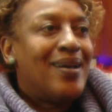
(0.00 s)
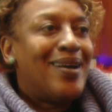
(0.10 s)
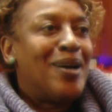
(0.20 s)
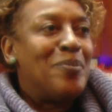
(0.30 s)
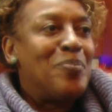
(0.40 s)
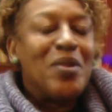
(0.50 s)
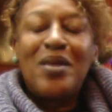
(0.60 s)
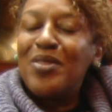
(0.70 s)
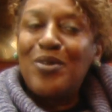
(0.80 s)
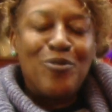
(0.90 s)

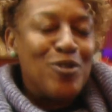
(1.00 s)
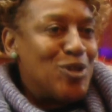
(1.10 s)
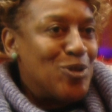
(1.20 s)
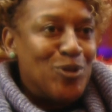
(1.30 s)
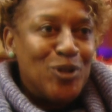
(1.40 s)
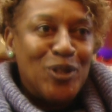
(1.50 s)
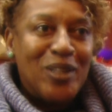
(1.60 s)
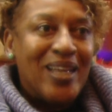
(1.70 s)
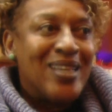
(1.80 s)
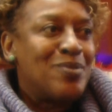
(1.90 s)
the visual,
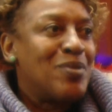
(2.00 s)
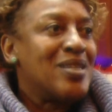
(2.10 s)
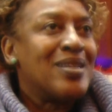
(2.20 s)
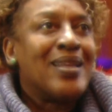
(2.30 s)
as much.